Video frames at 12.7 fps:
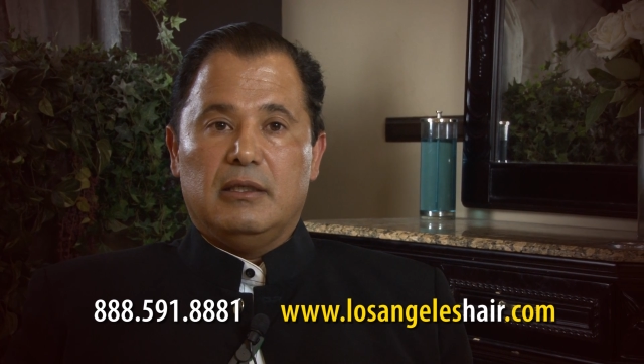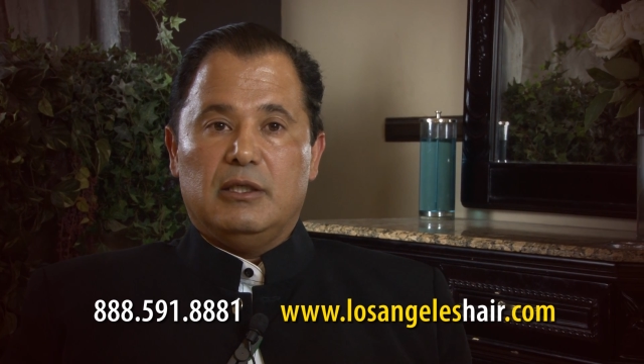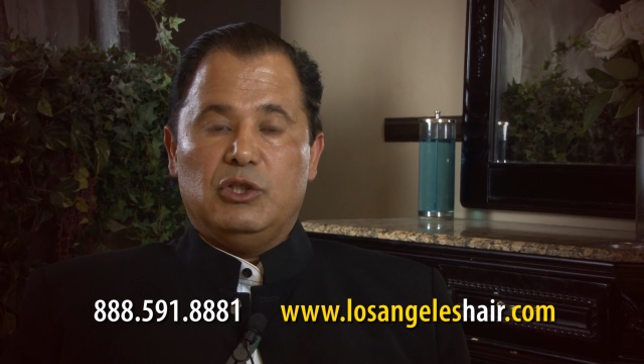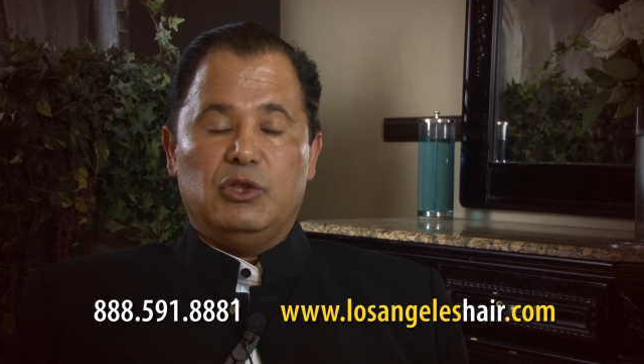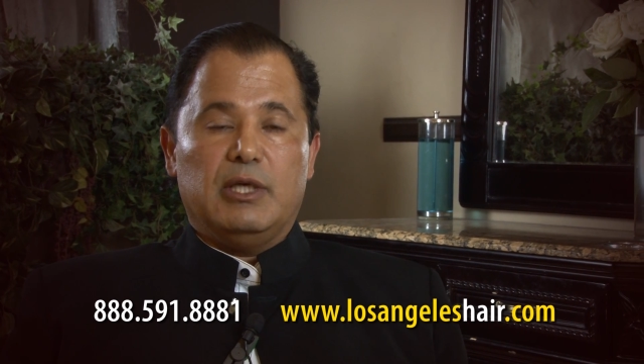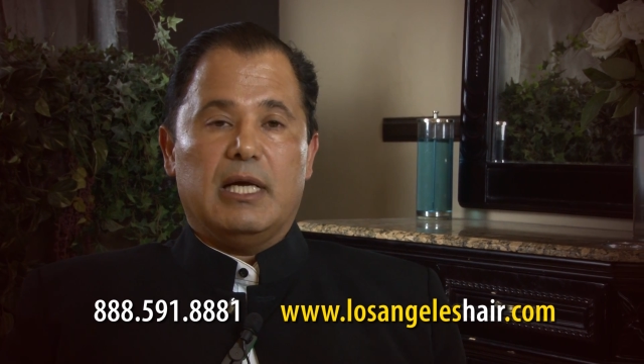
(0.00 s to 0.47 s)

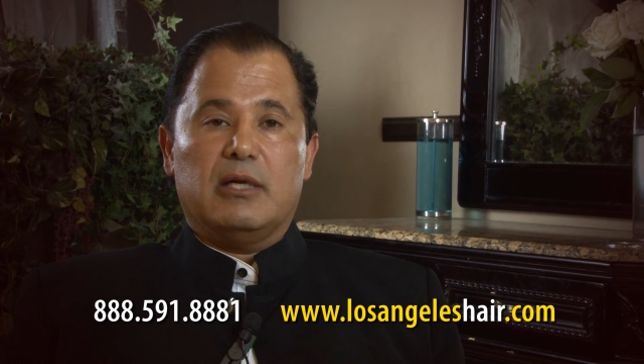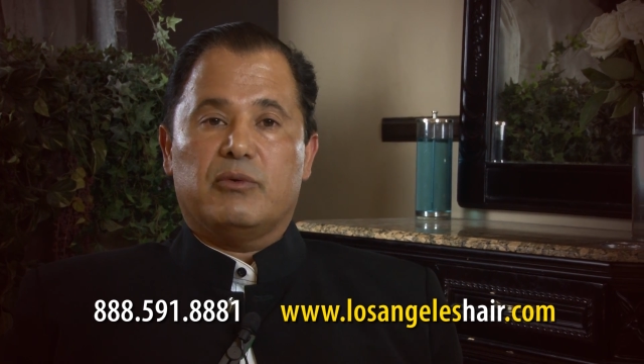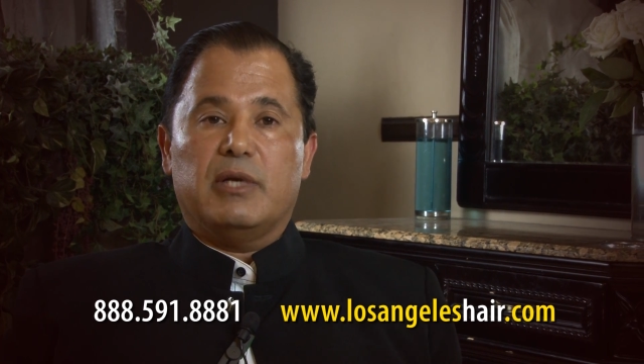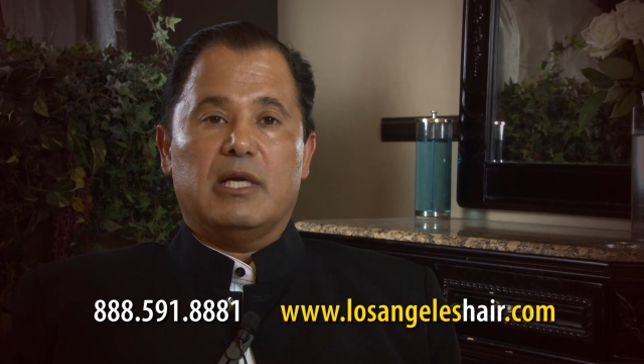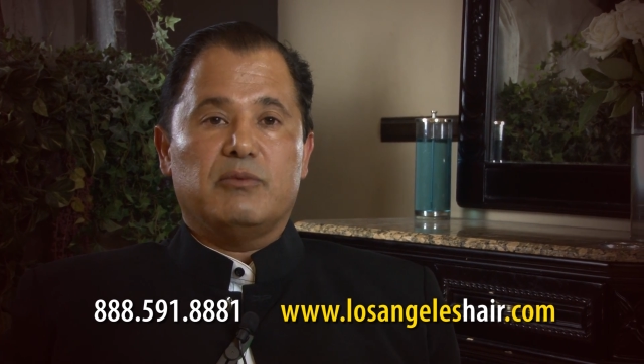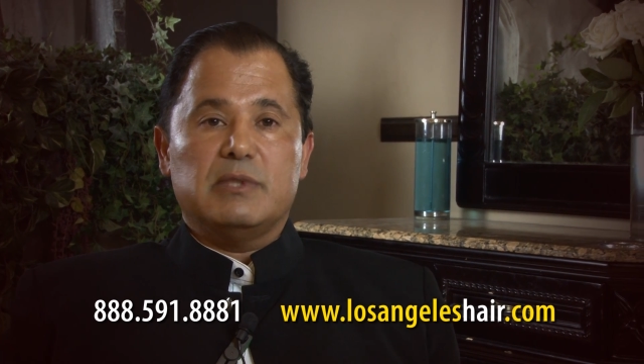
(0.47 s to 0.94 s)
You got to
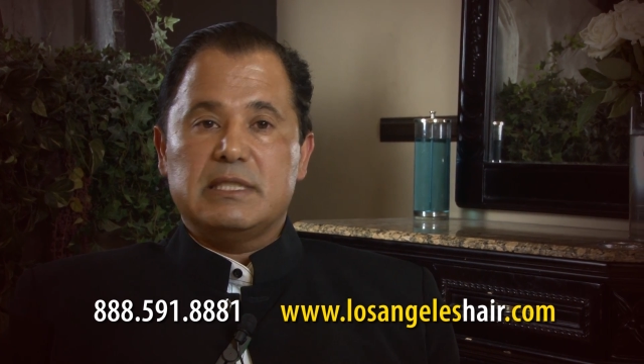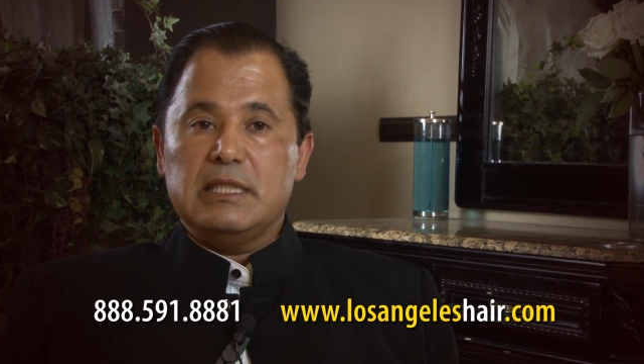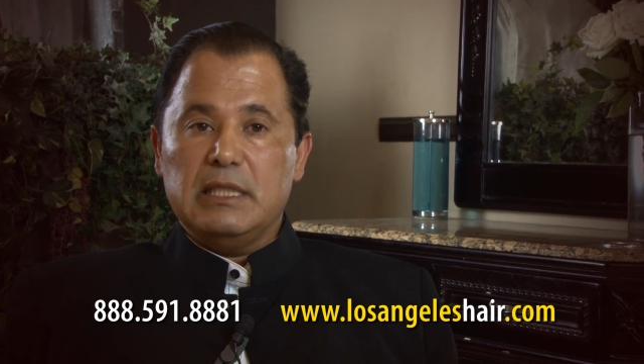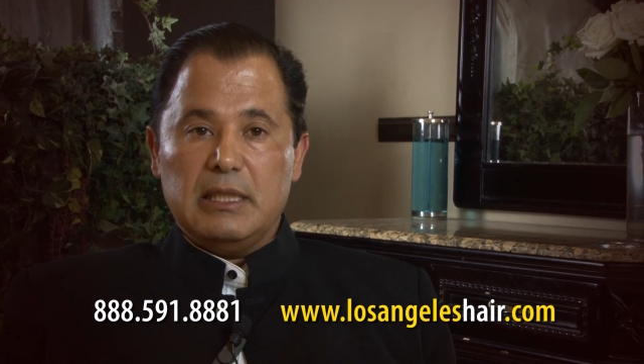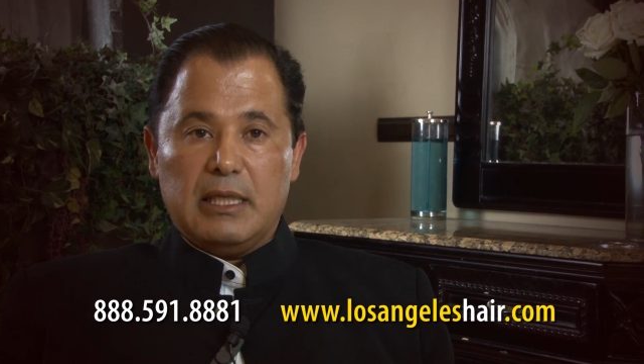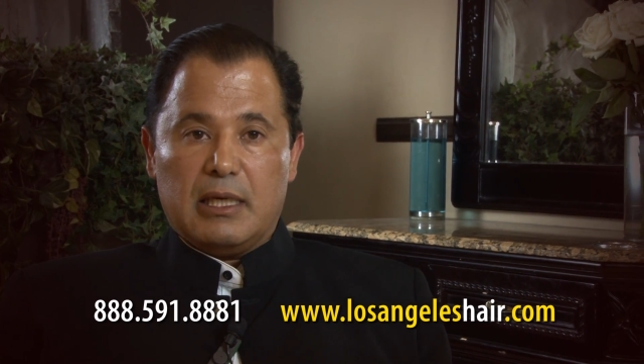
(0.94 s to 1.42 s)
create
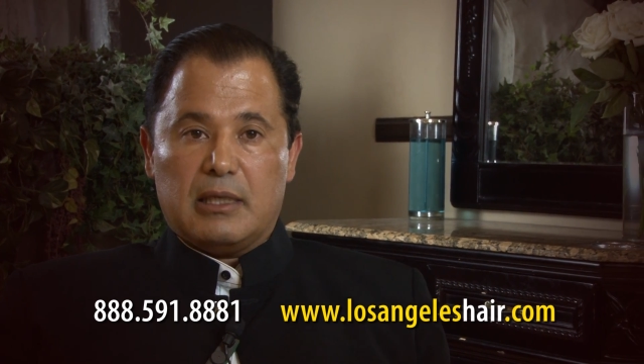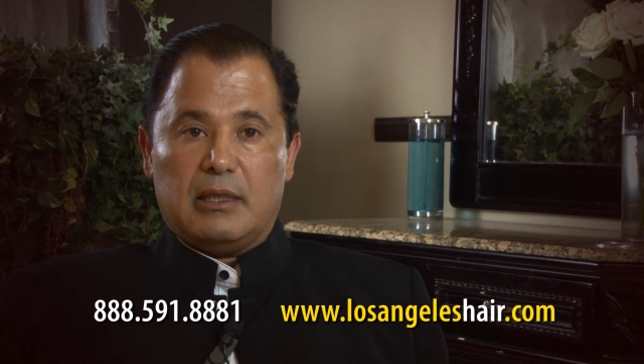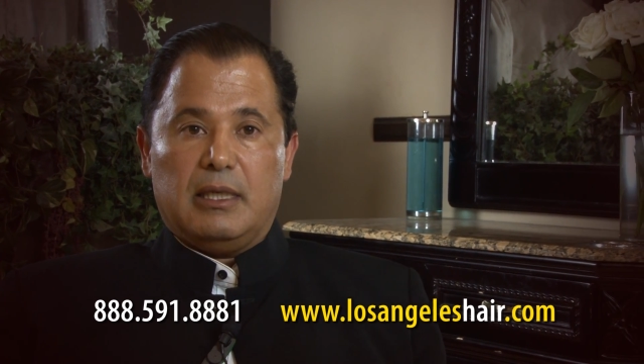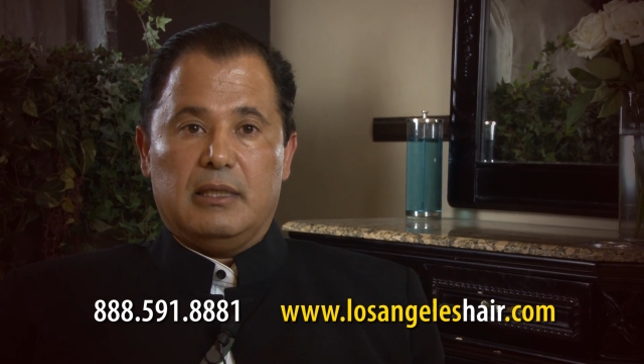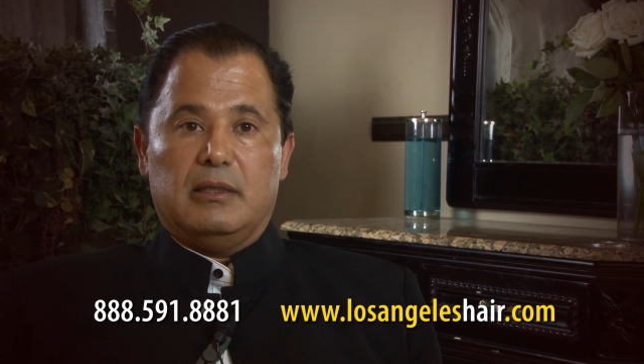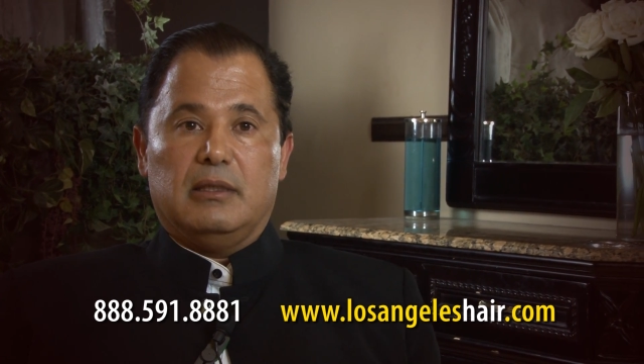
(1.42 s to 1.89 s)
receding
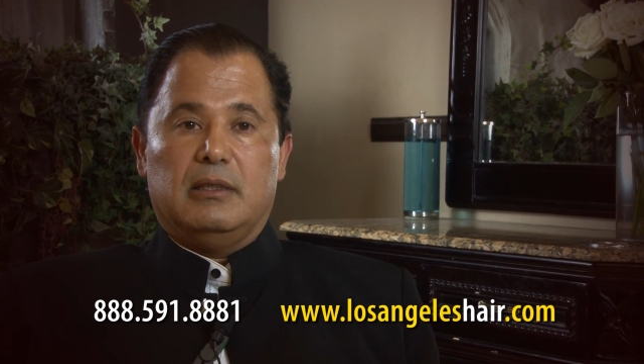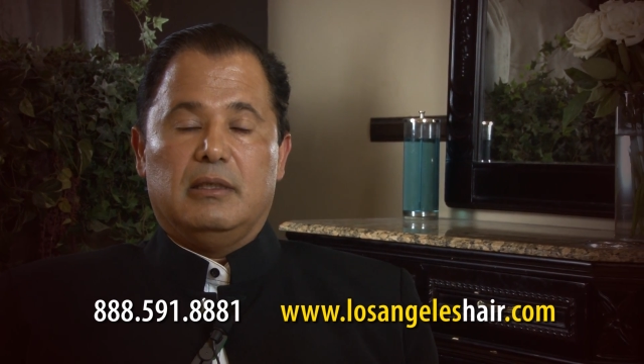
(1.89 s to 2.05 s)
hairline.